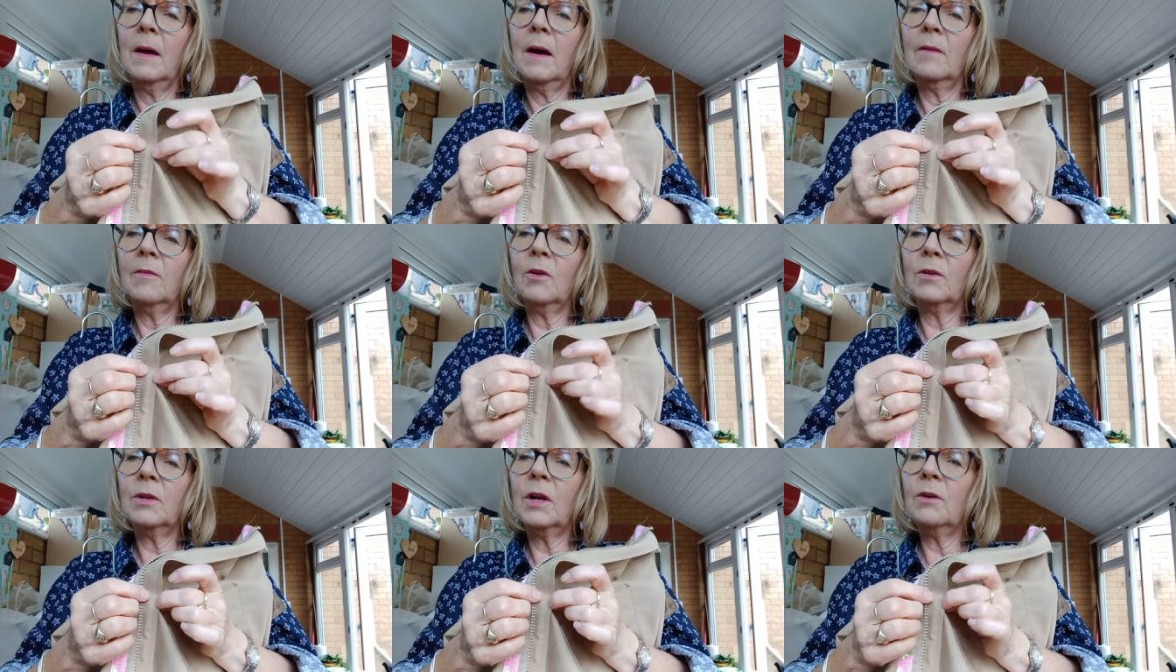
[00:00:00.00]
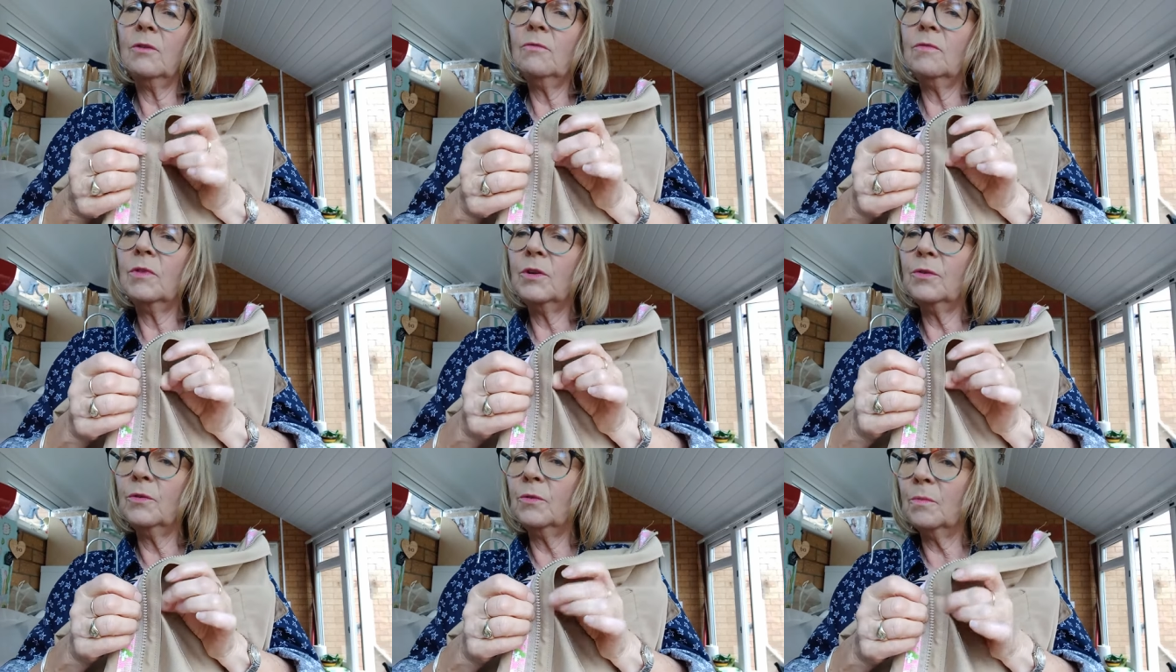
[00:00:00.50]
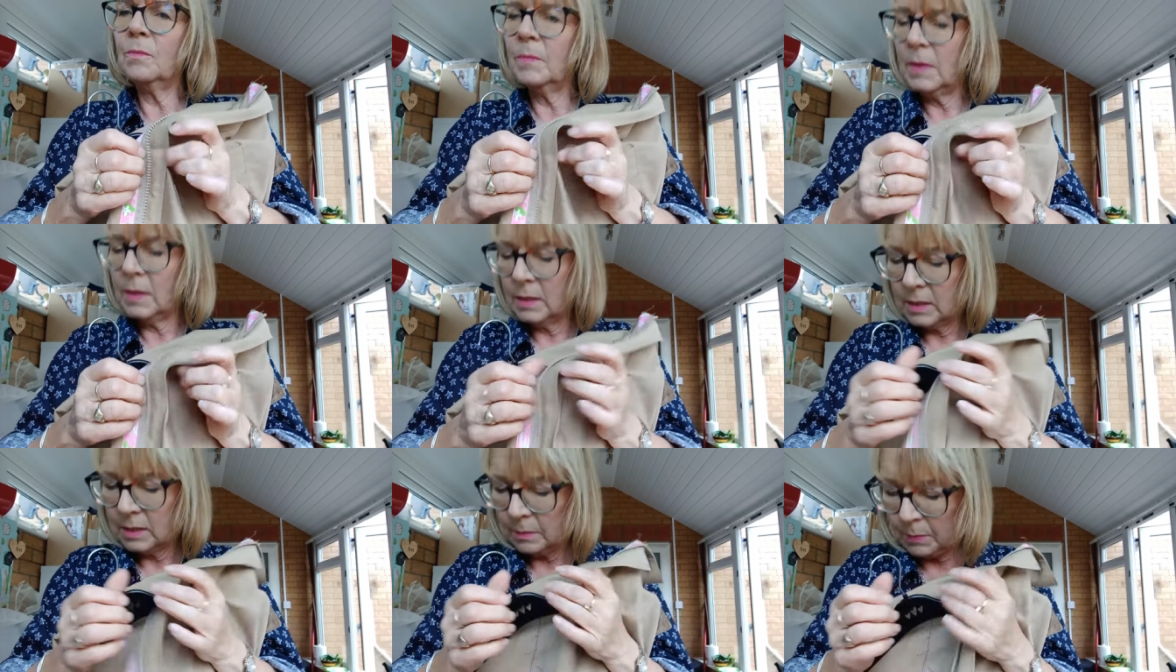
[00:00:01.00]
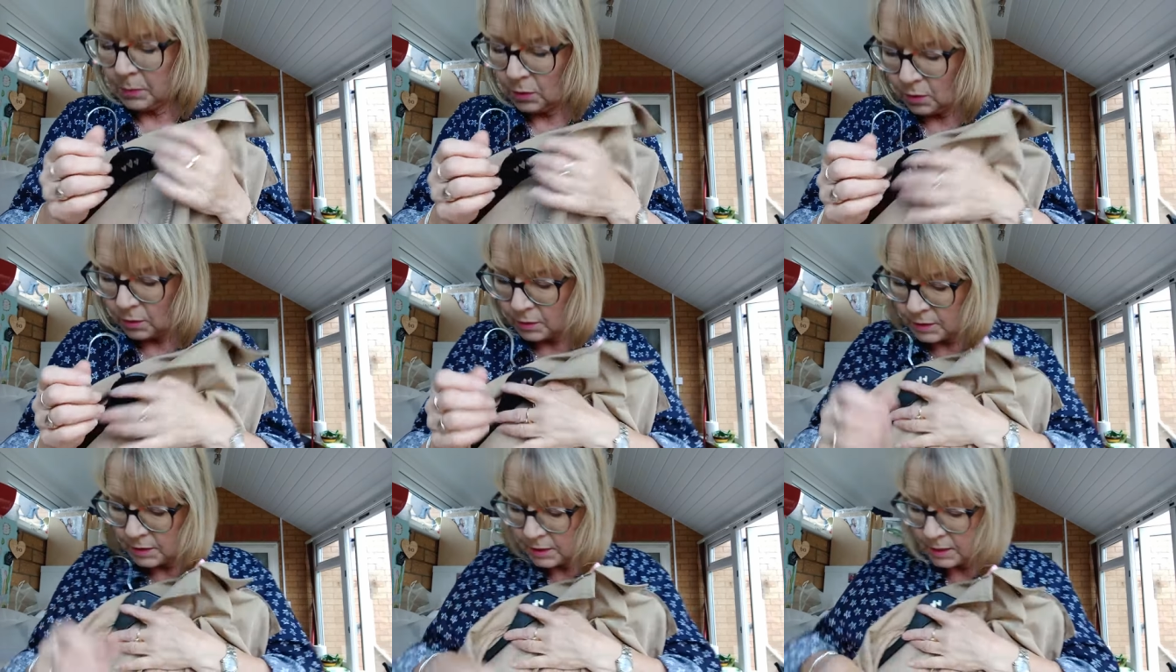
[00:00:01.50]
I've got no room to
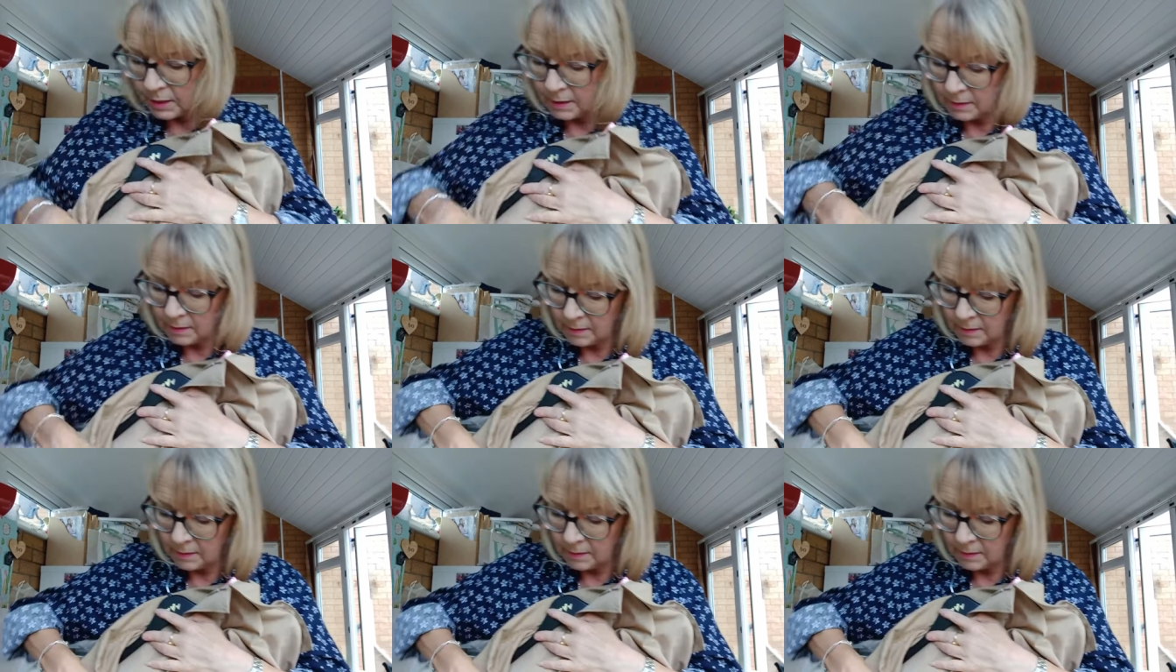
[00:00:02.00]
put